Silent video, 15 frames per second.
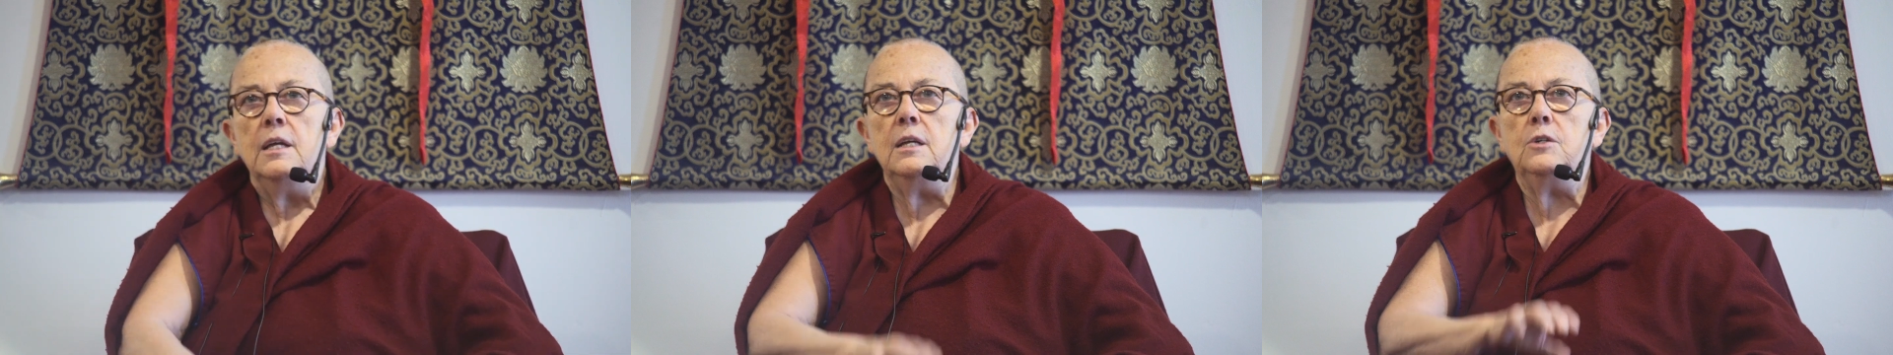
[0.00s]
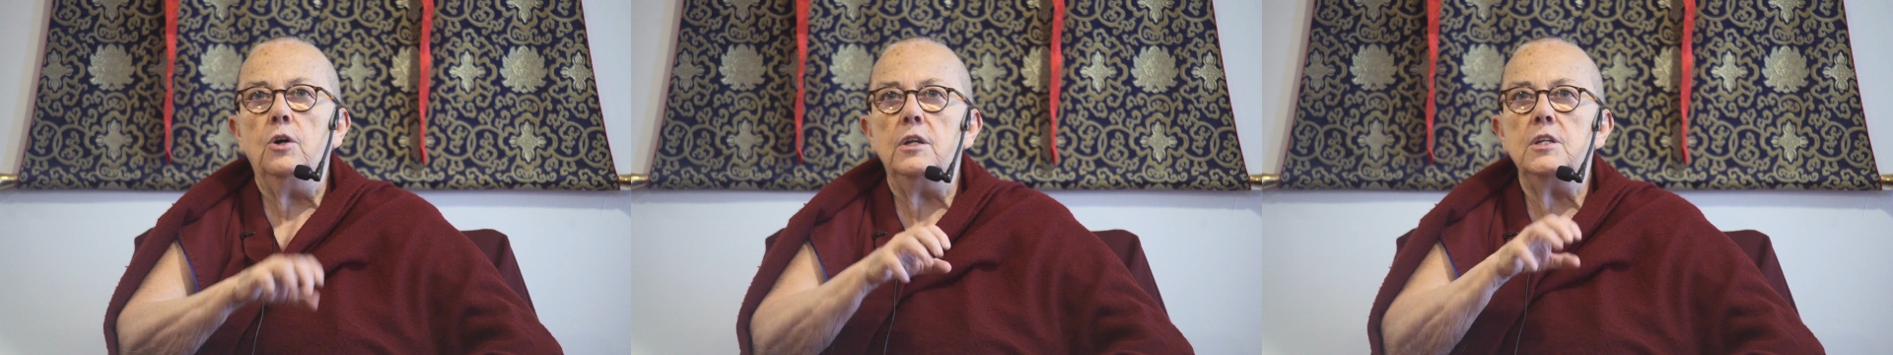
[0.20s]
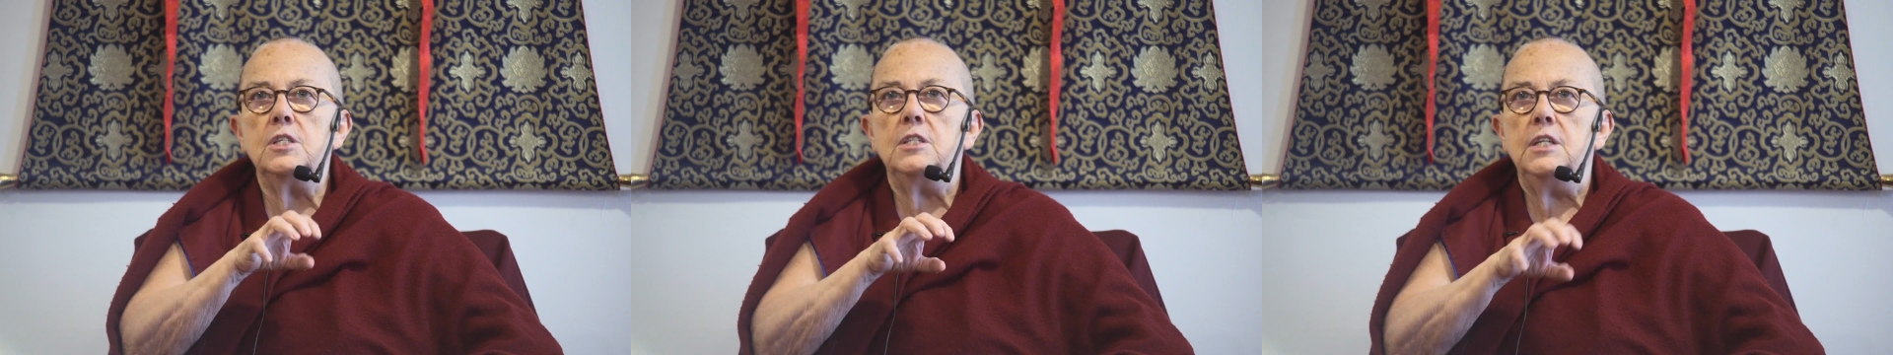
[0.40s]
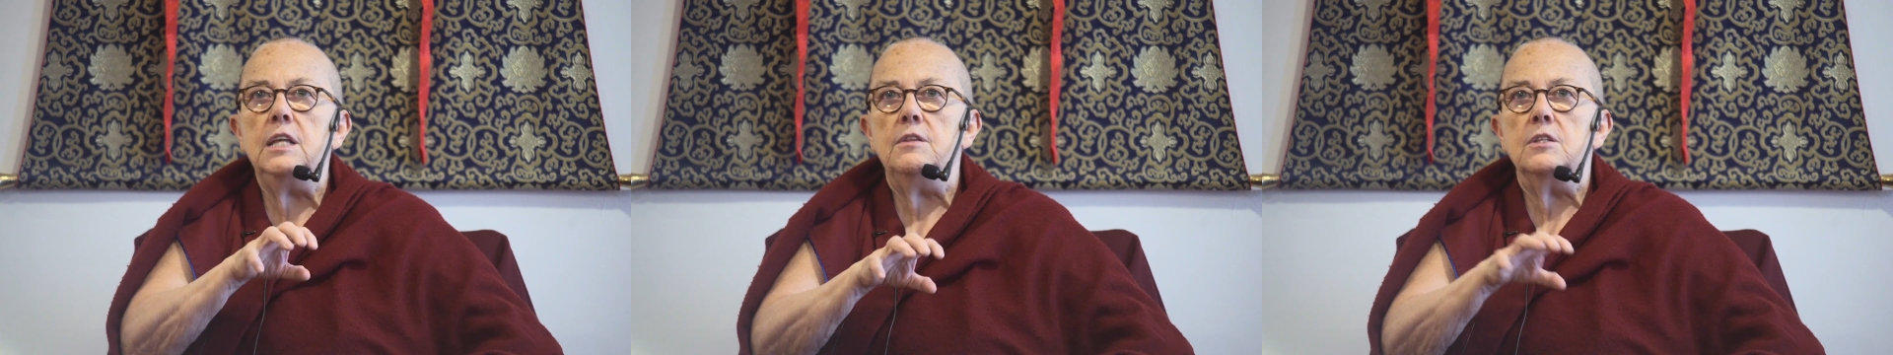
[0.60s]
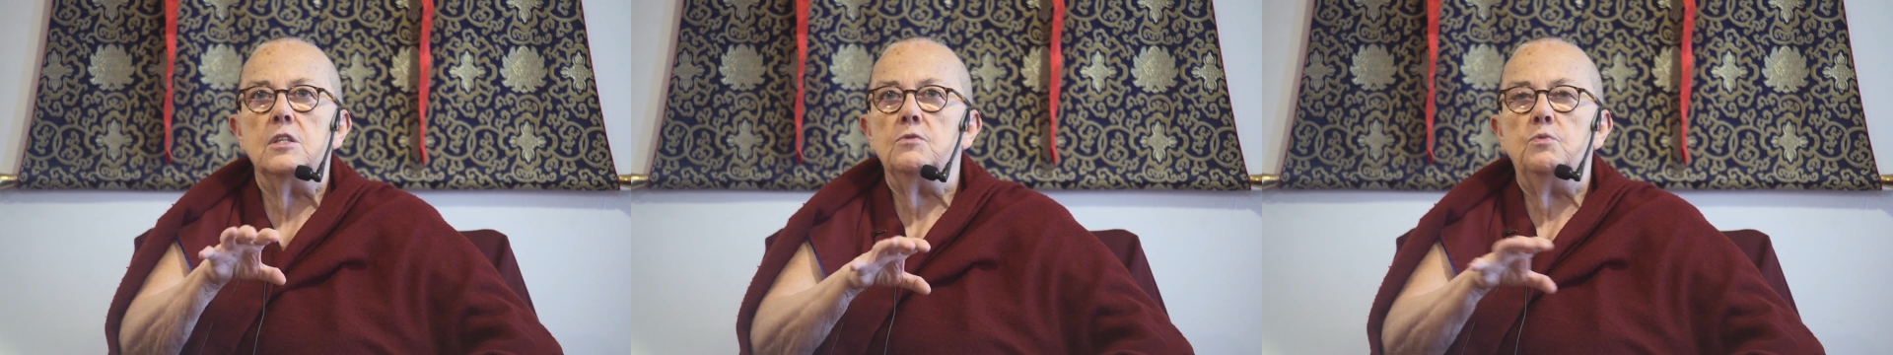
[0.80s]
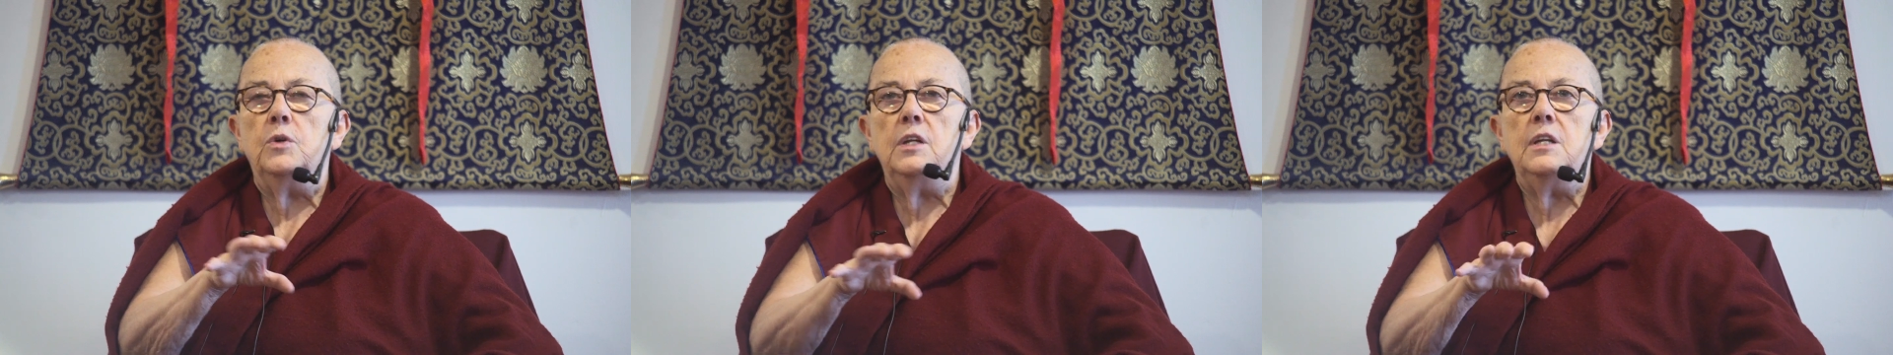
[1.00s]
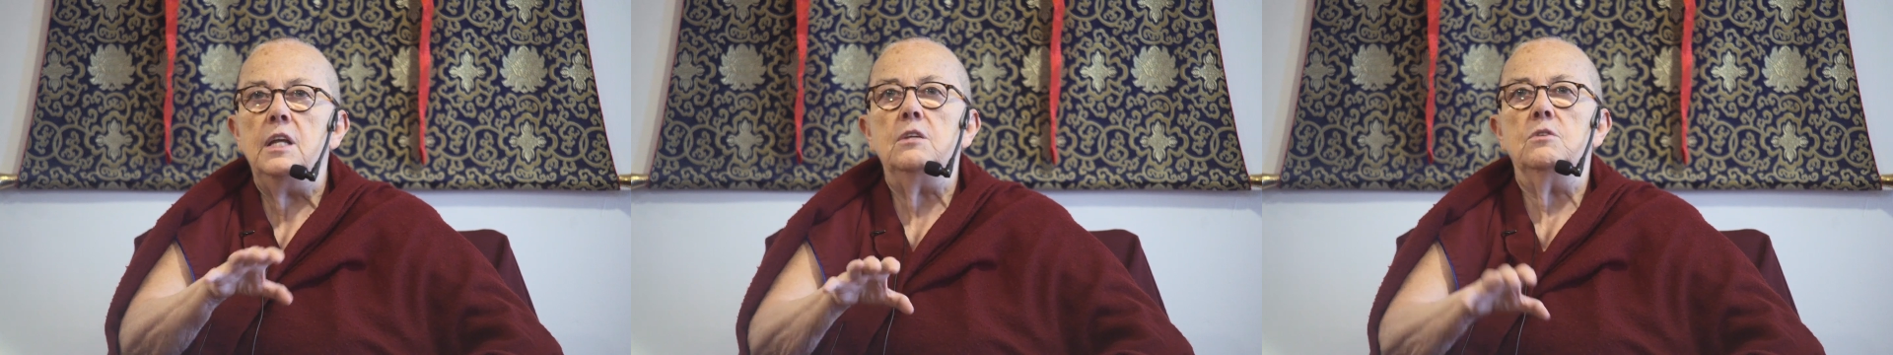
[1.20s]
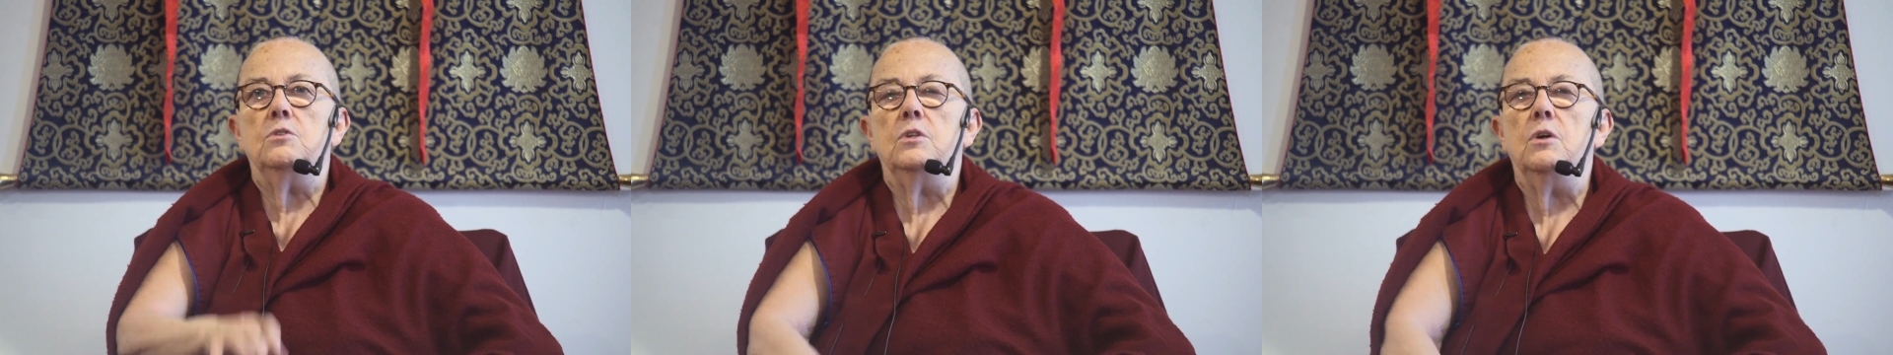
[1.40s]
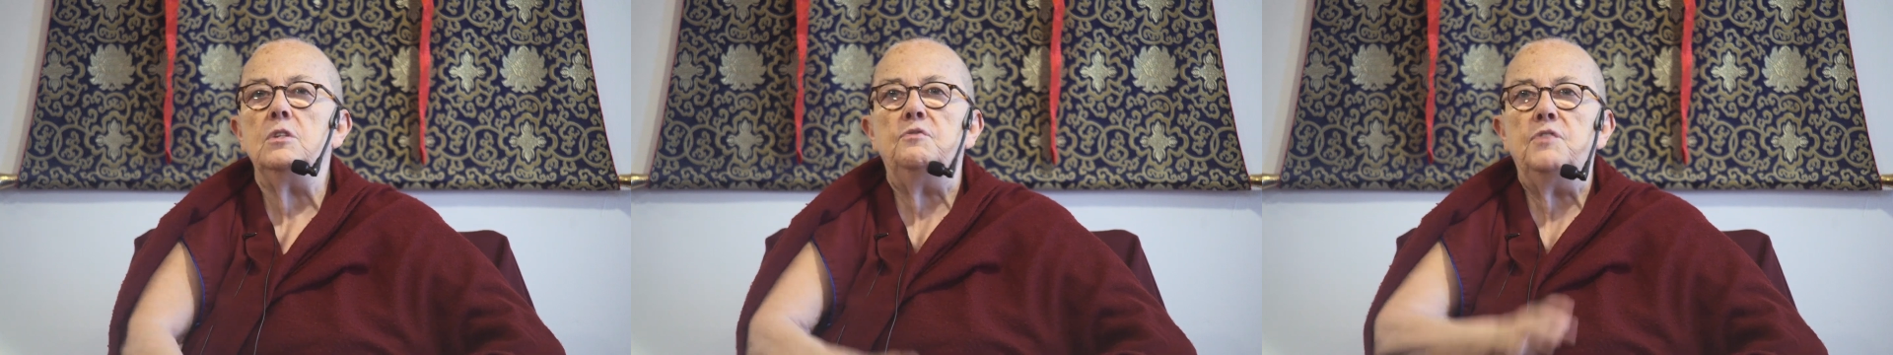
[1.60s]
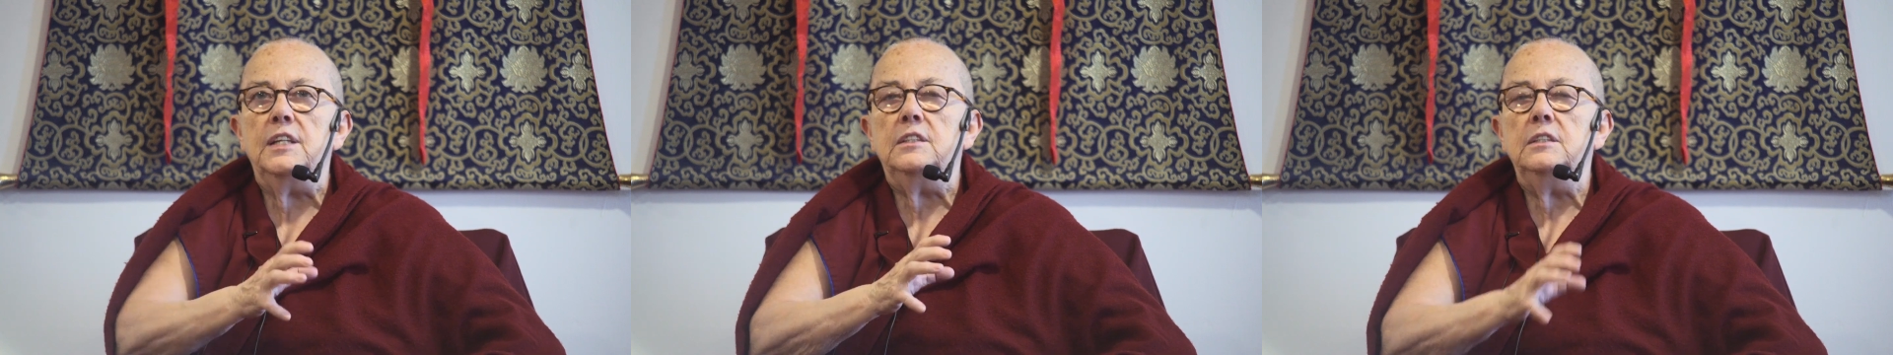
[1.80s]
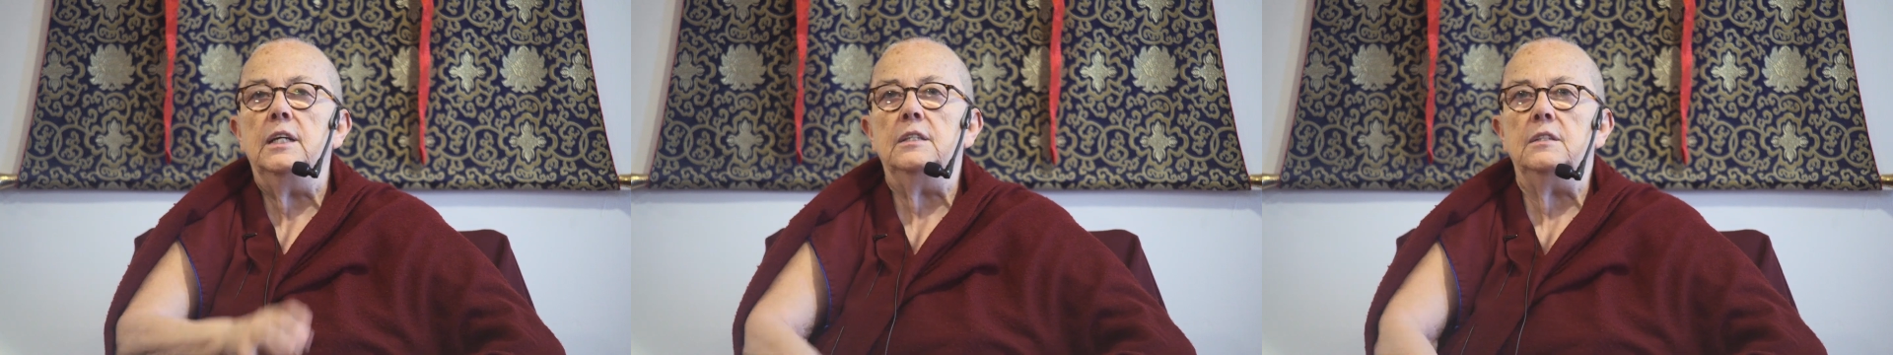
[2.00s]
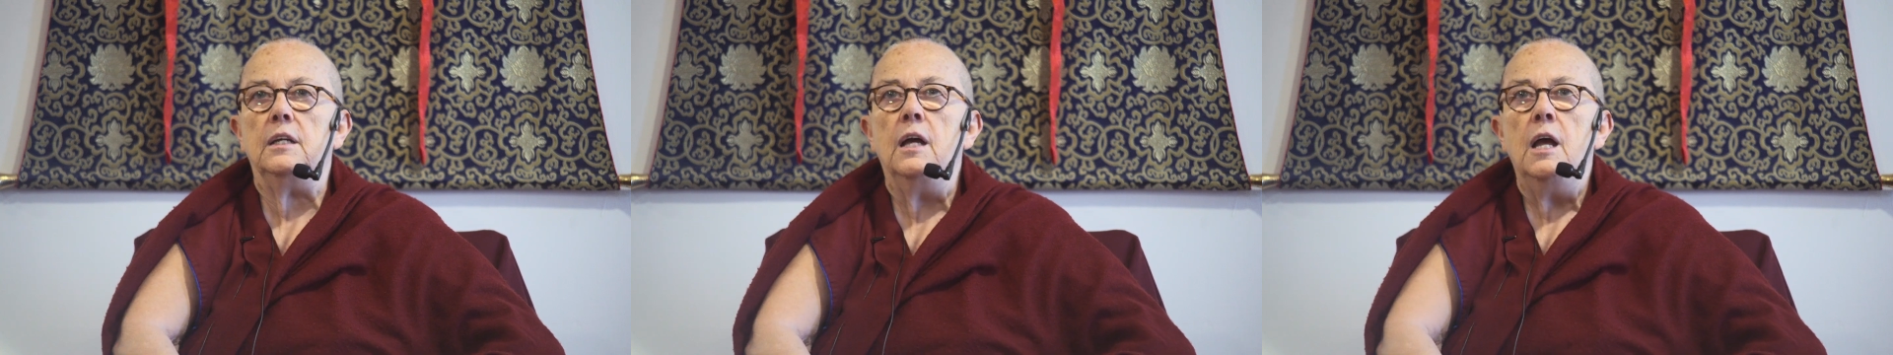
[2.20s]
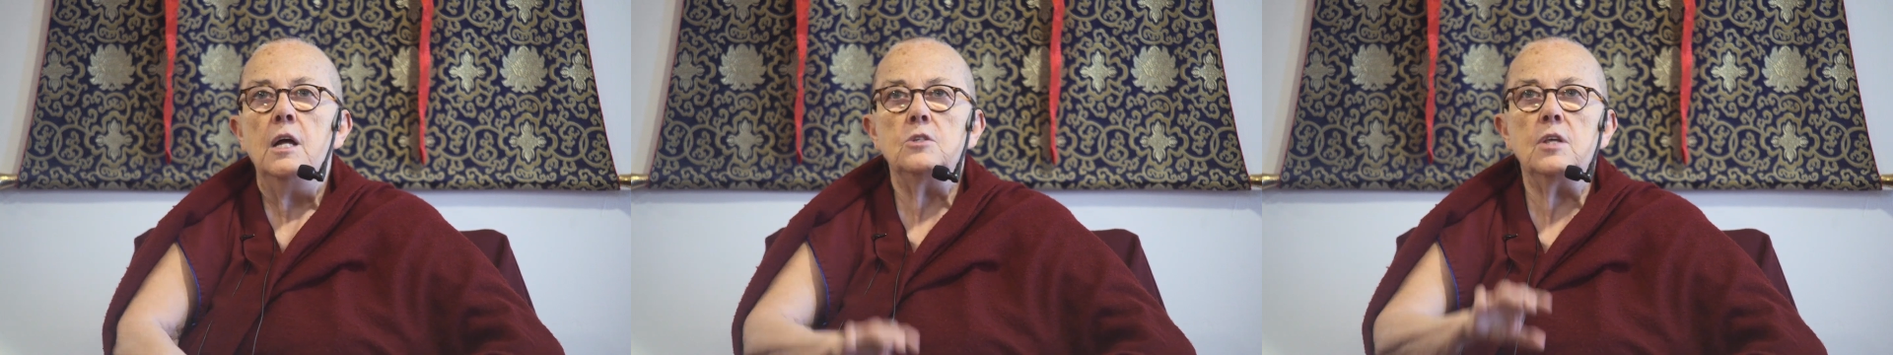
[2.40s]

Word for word: You've got to see this as what it is, you know, it's fascinating.